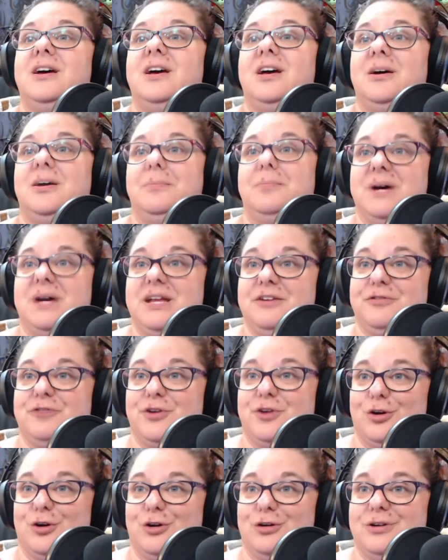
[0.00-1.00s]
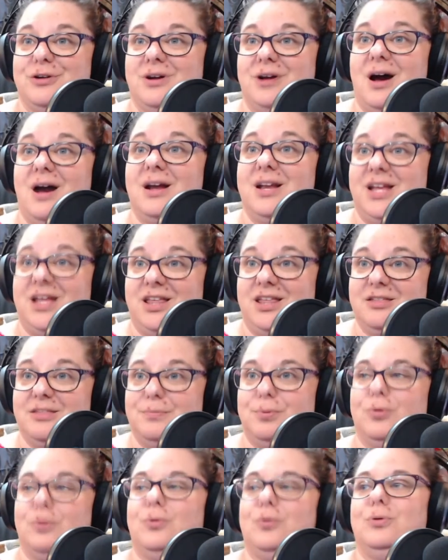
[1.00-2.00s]
but if you're not in the
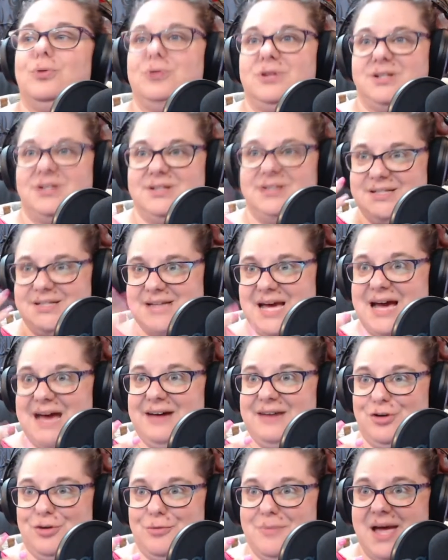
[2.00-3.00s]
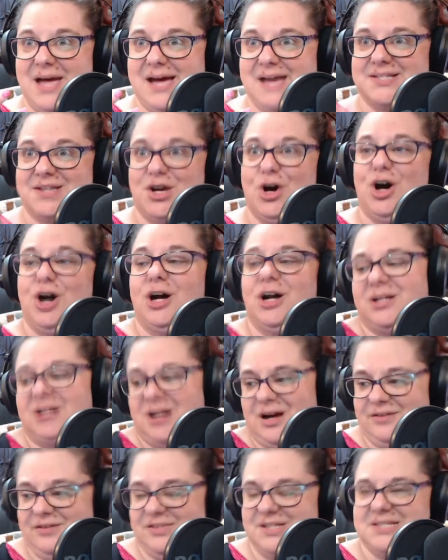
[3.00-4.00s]
pool, you need to have your mask on and
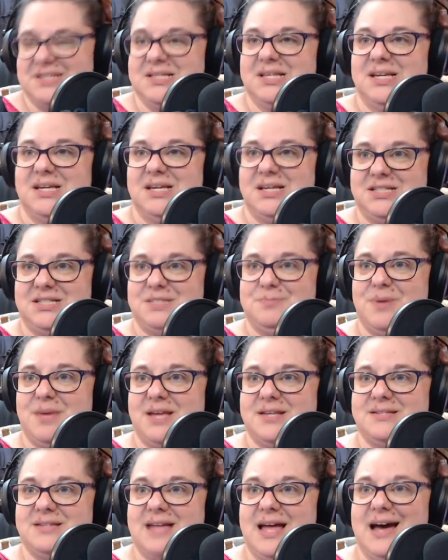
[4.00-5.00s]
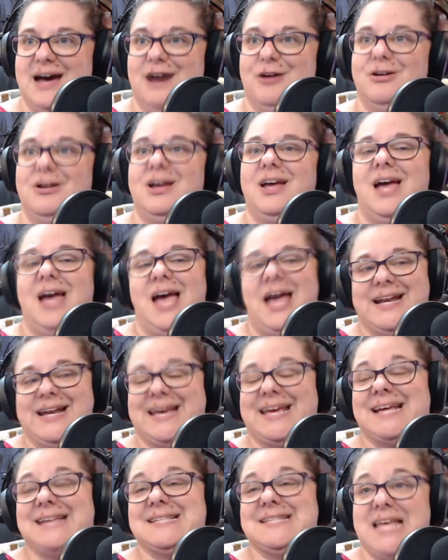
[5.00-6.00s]
obviously spaced out. And I
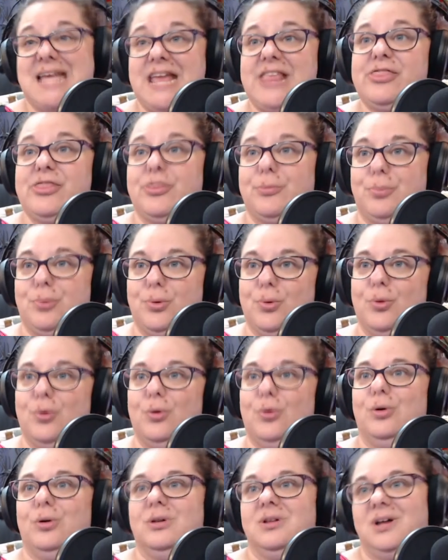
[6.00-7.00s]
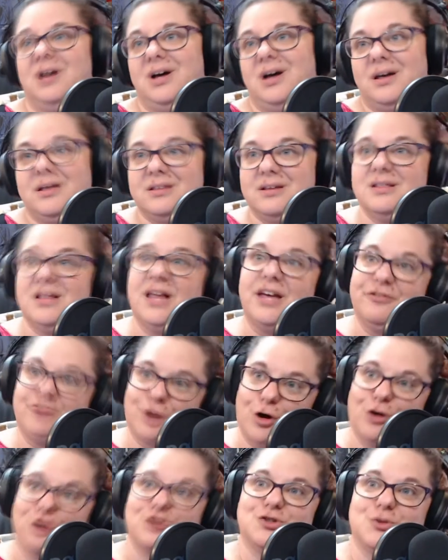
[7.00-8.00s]
guess in the pool, the
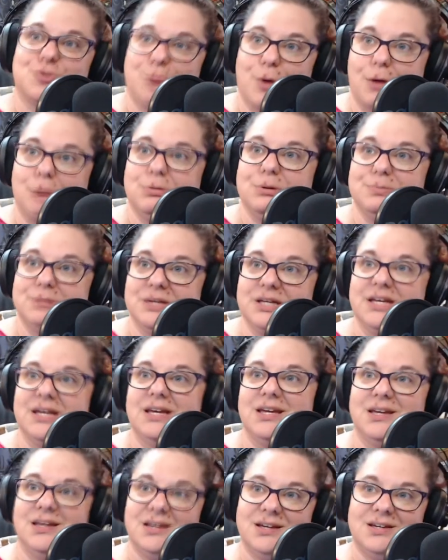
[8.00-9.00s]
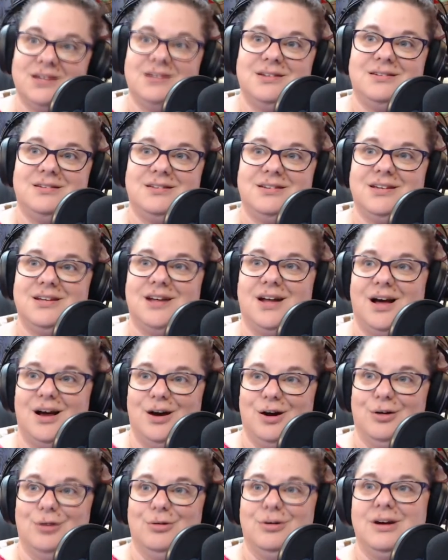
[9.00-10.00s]
lifeguards will probably, you
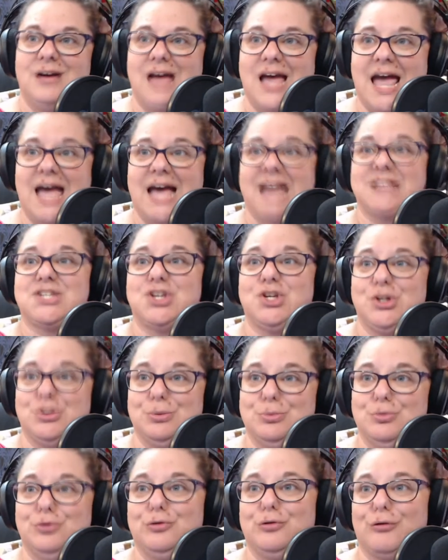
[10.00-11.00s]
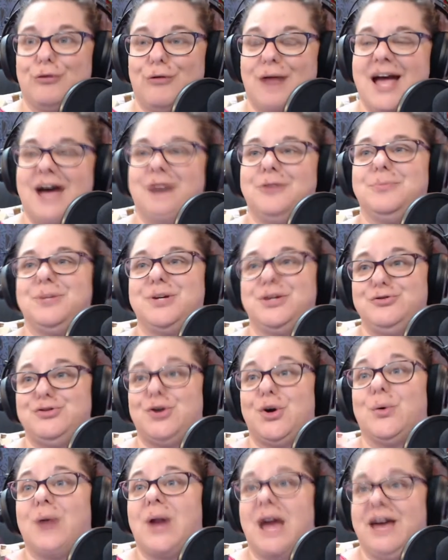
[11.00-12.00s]
know, ask you to move around, but you
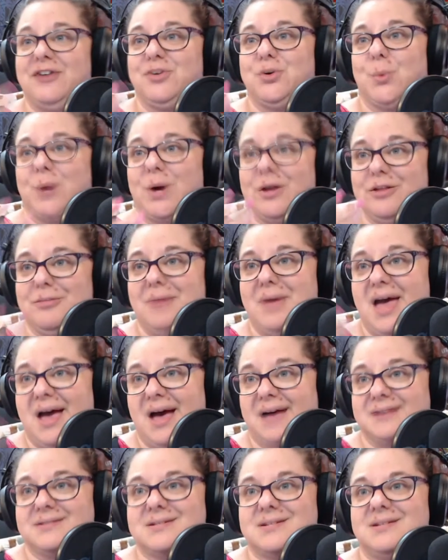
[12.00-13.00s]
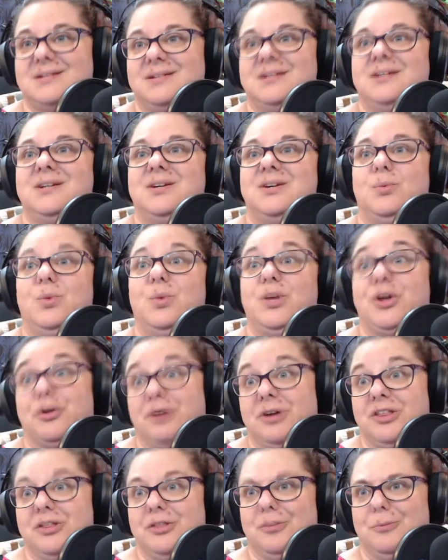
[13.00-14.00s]
don't have to wear the mask when you're
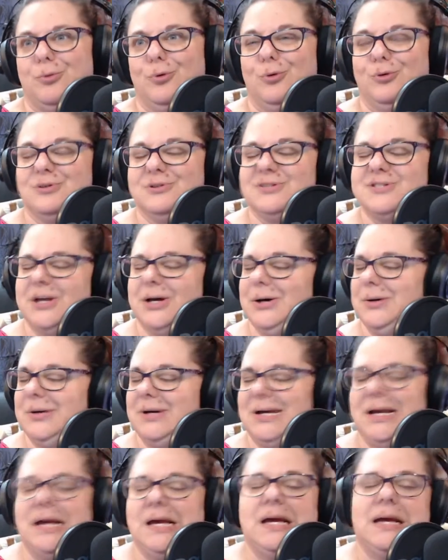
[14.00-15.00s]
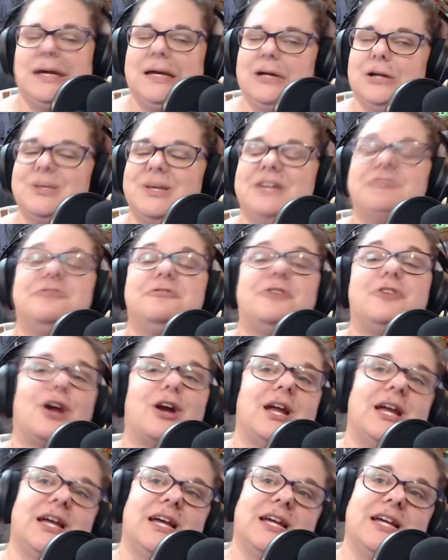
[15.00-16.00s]
in the pool. So it'll be
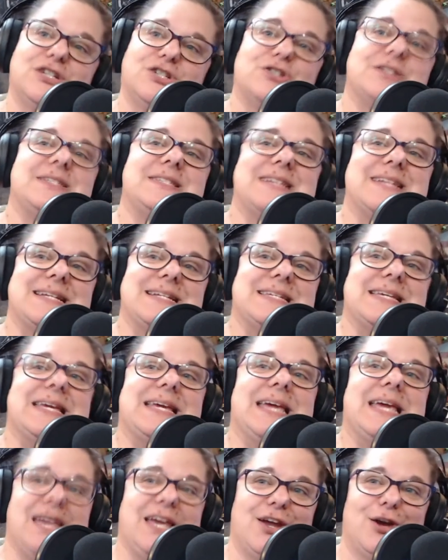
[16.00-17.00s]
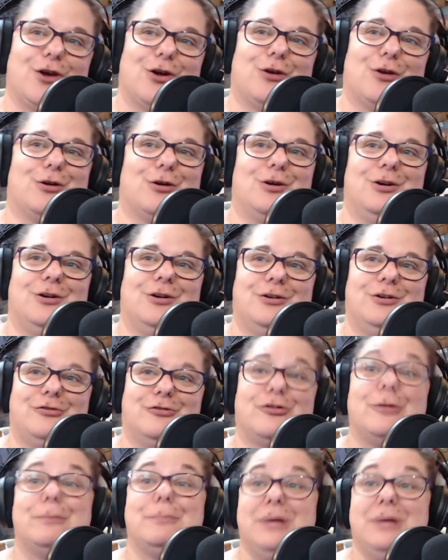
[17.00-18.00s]
very interesting to hear
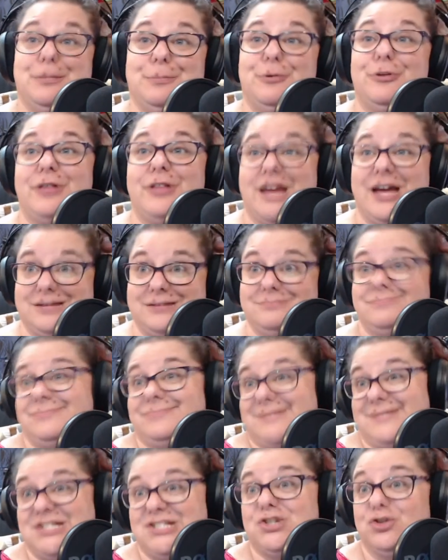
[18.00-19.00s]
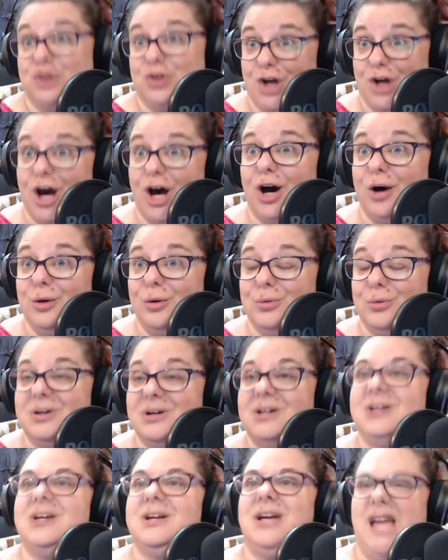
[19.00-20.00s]
from people that still go
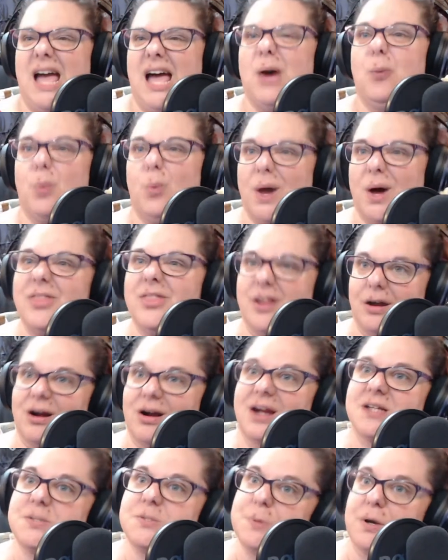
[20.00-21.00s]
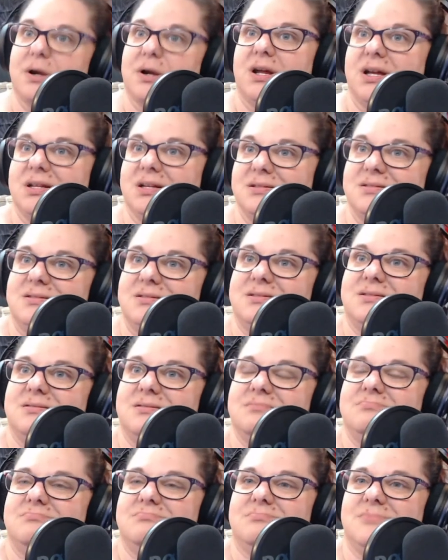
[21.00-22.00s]
and what their experience,
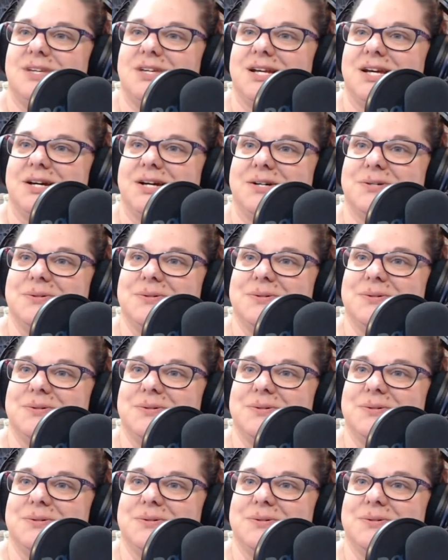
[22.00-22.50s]
you know,